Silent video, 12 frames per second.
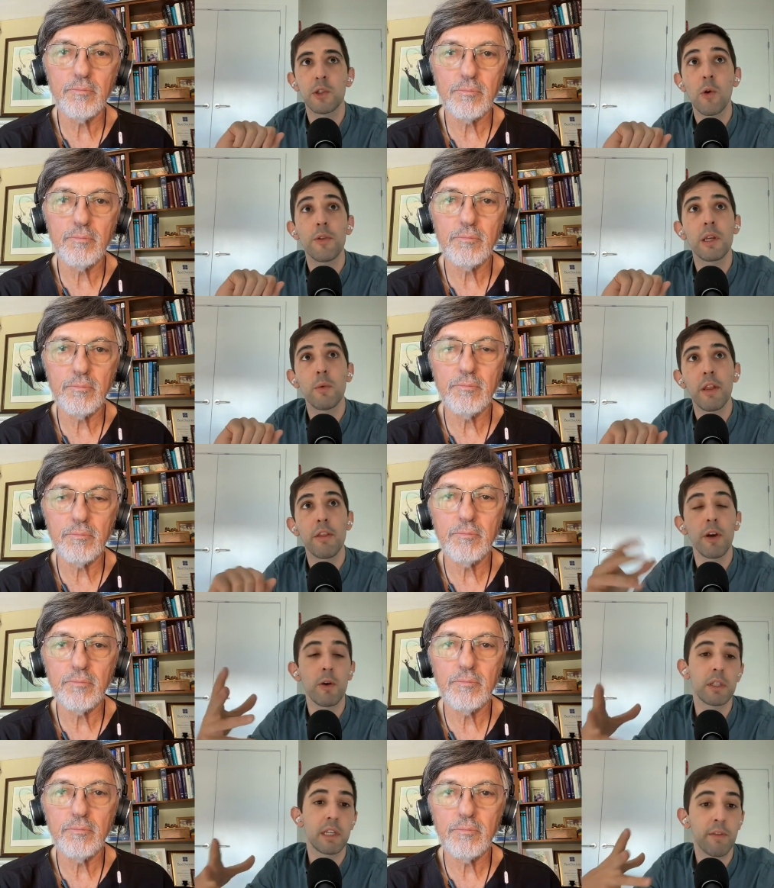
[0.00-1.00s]
Speaker 1: it's only when
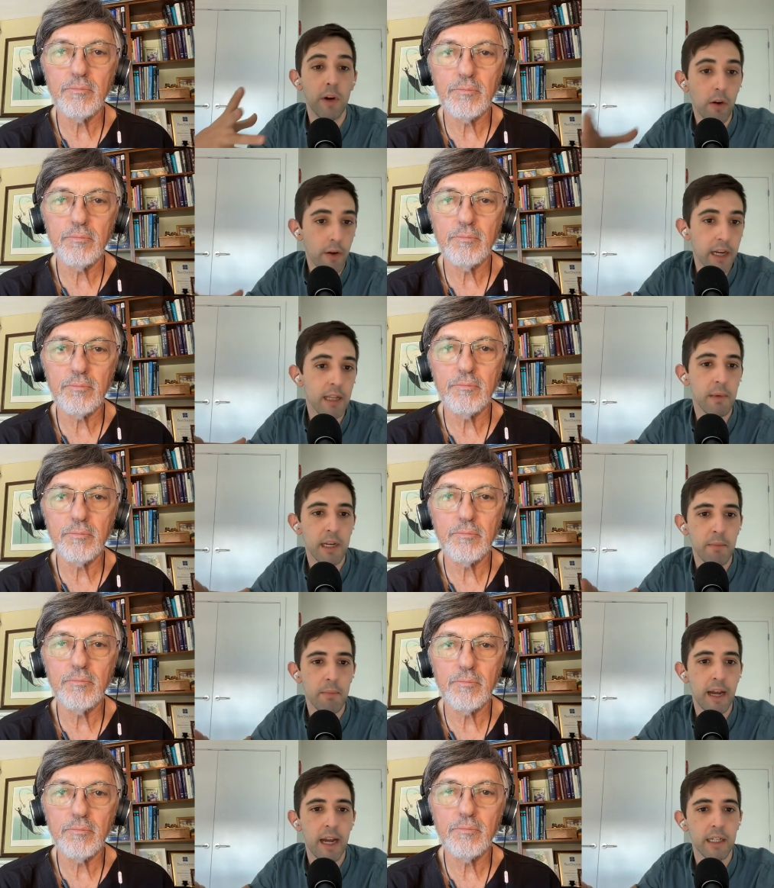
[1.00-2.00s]
those have already been
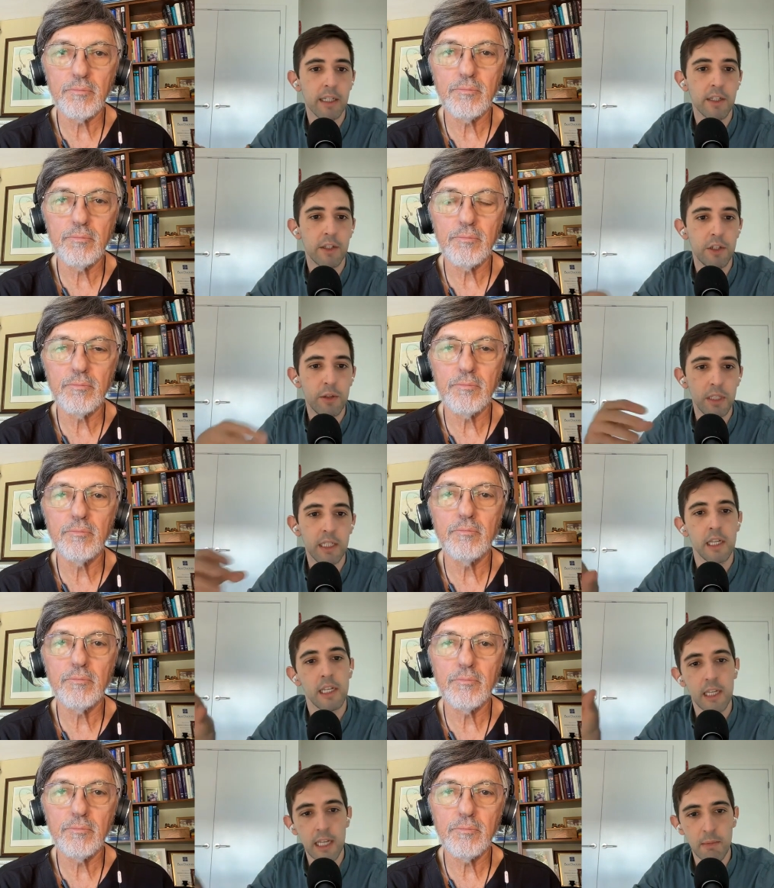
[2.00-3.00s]
impacted do you
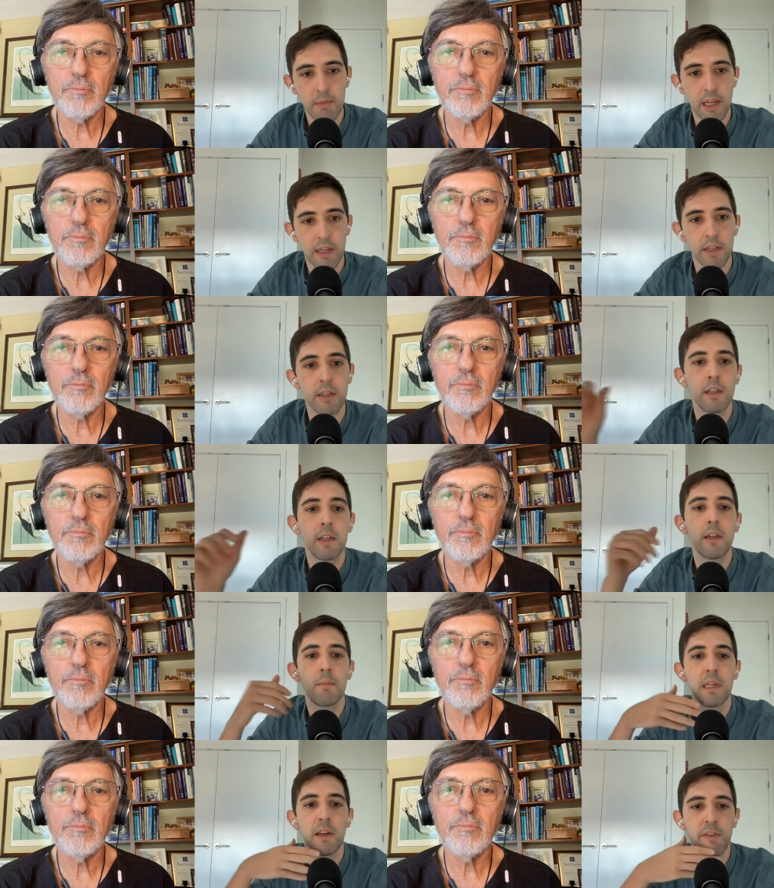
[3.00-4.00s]
see heme then
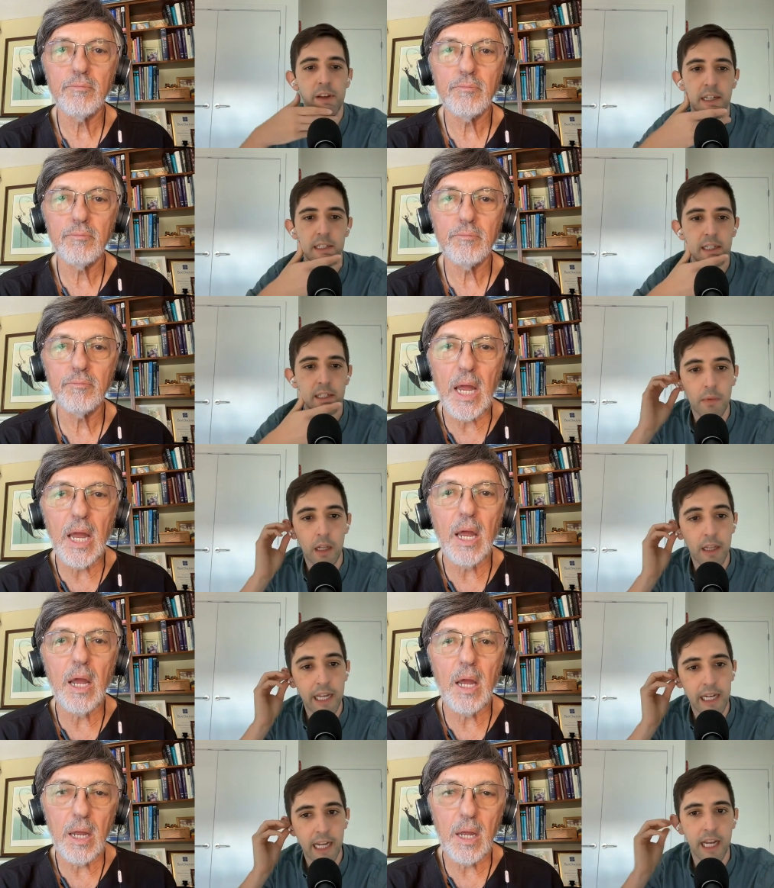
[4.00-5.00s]
be affected as a
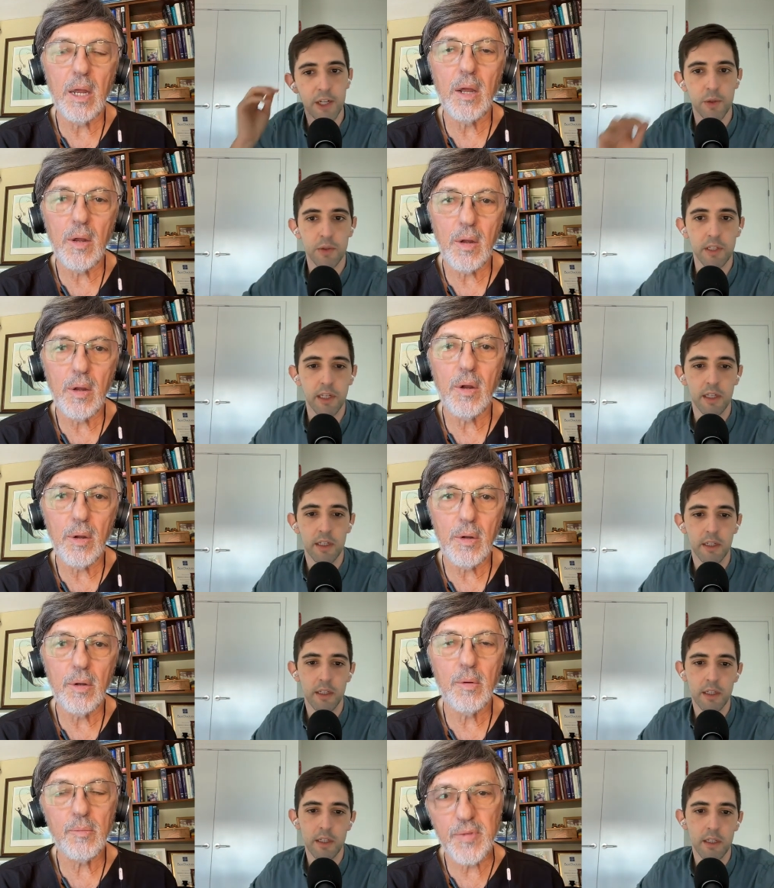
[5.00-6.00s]
late casualty.
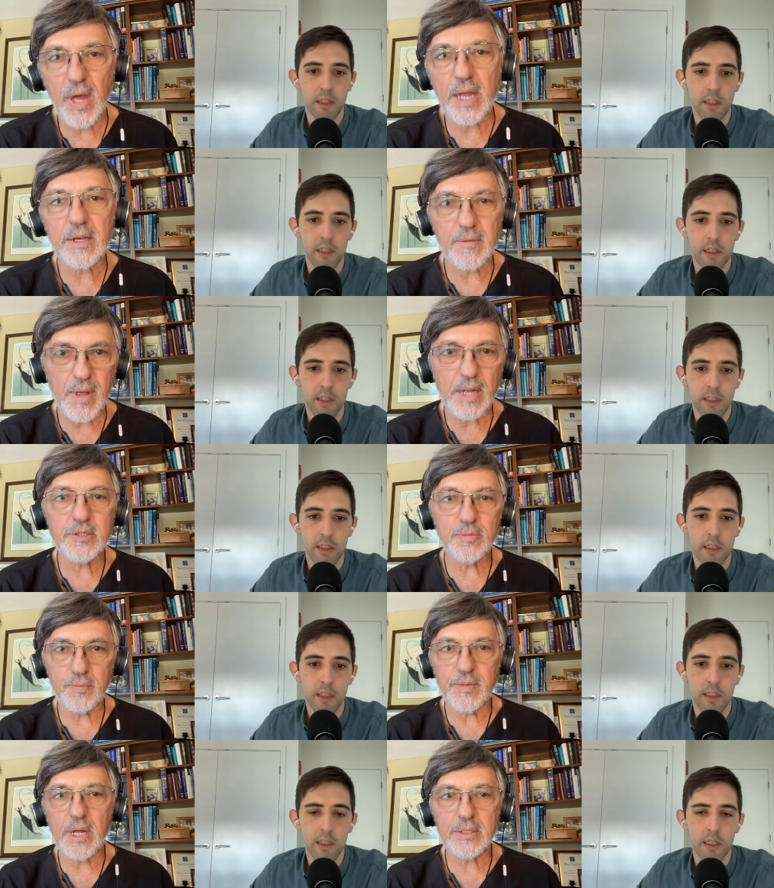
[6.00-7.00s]
Speaker 2: That that's
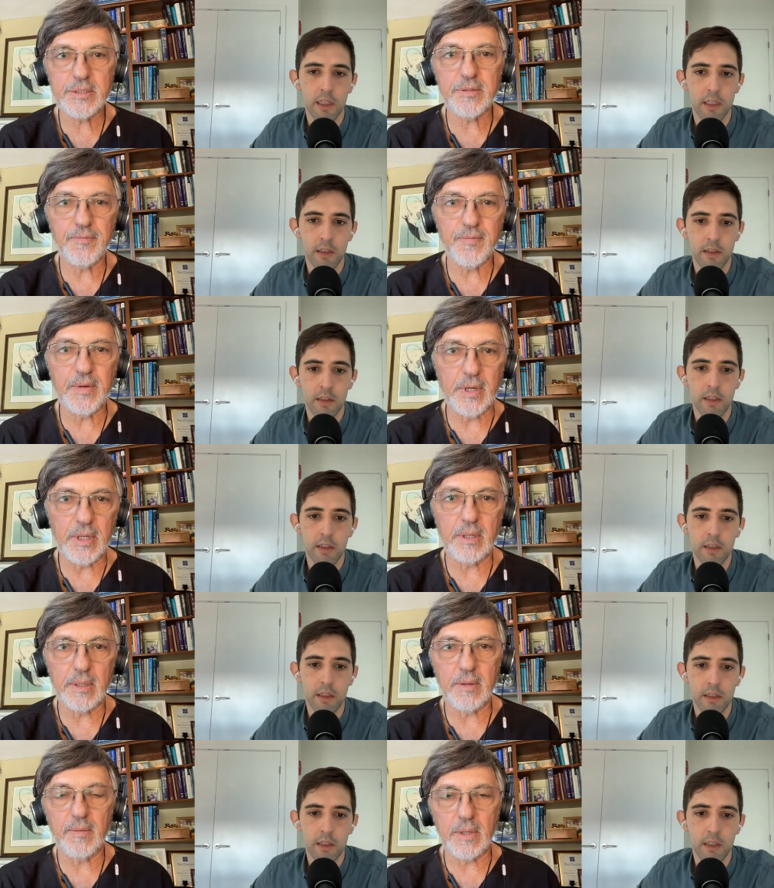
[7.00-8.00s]
that's the
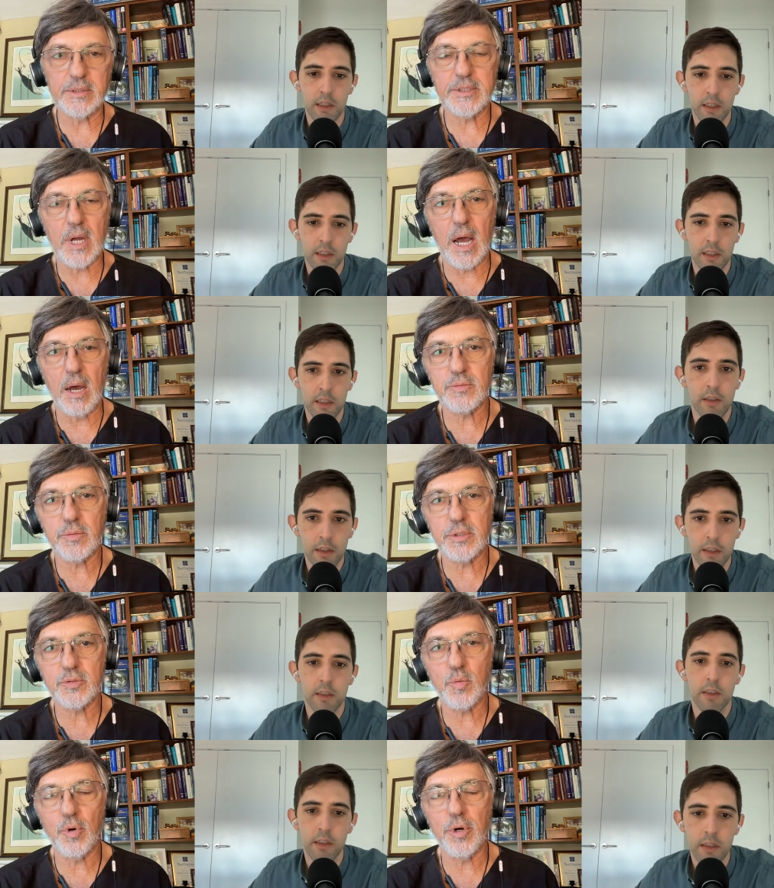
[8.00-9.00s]
feeling as to how
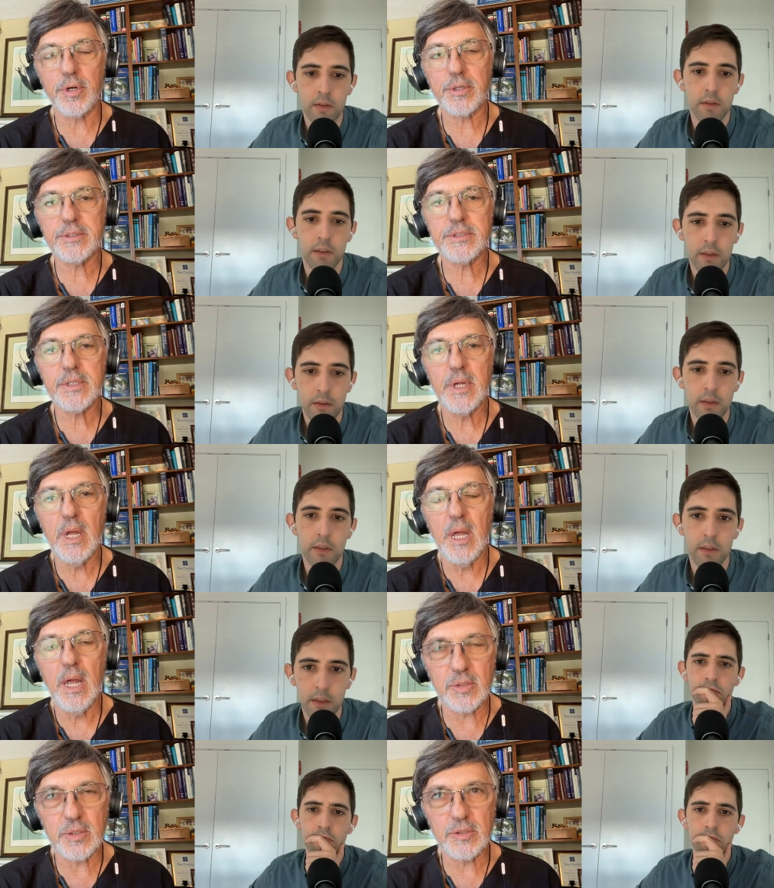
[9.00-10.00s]
this works.
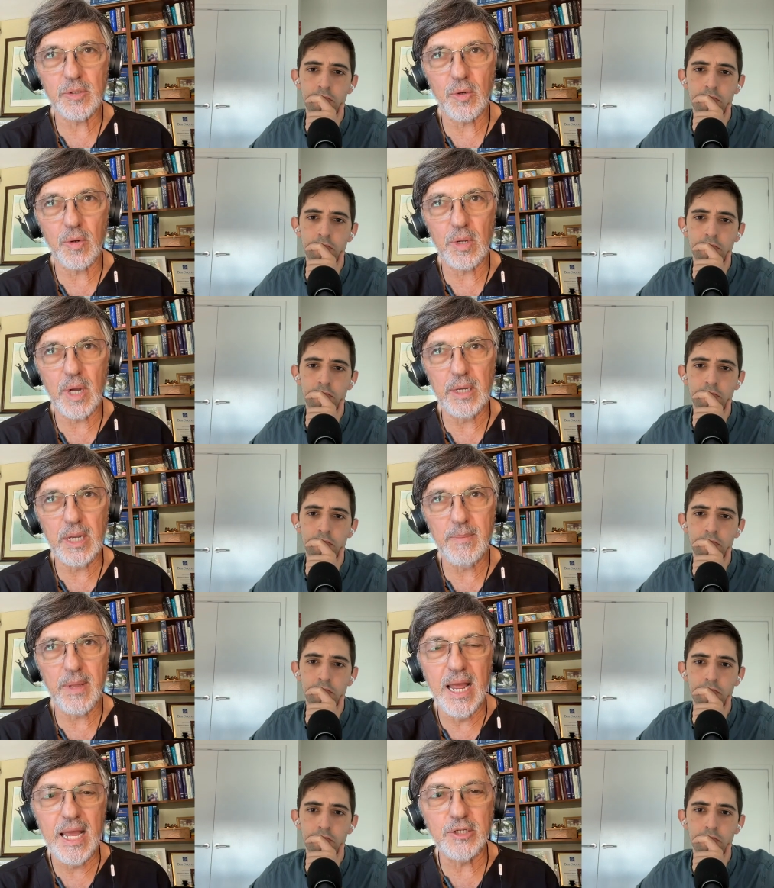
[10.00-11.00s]
So,
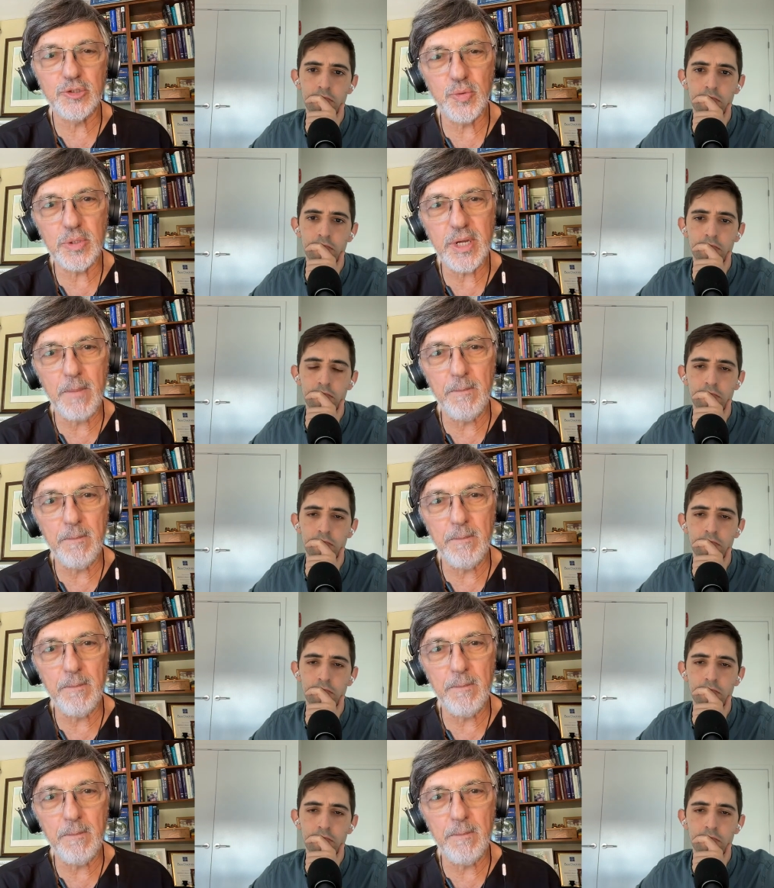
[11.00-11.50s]
anemia, it's really a